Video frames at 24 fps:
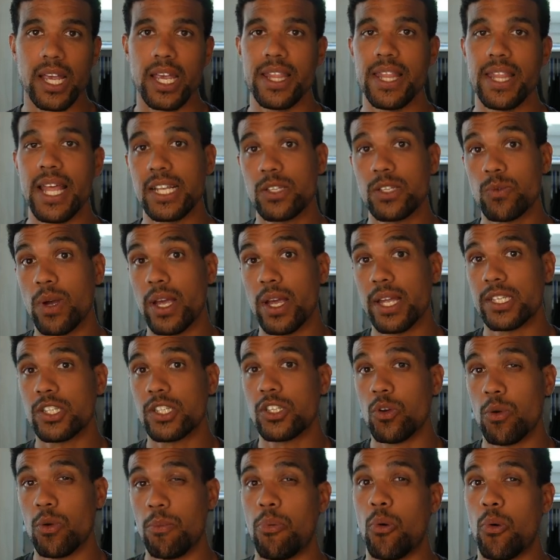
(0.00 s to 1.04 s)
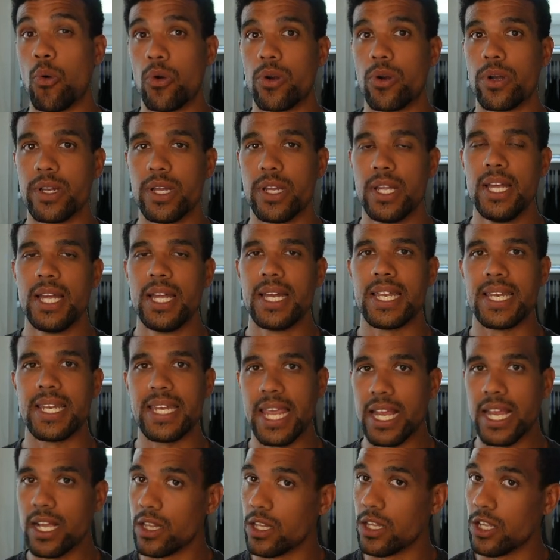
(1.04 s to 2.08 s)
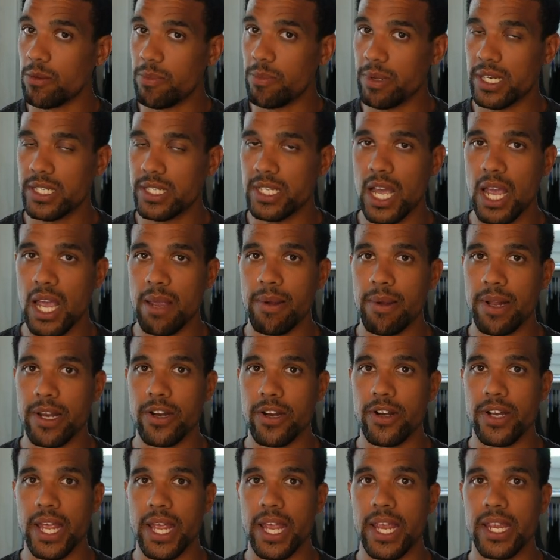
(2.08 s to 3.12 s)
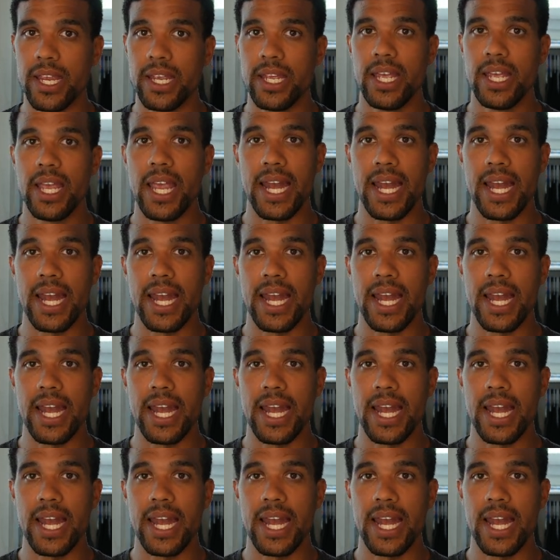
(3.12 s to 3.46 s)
And that's why it's so important to take a little bit of time out of your day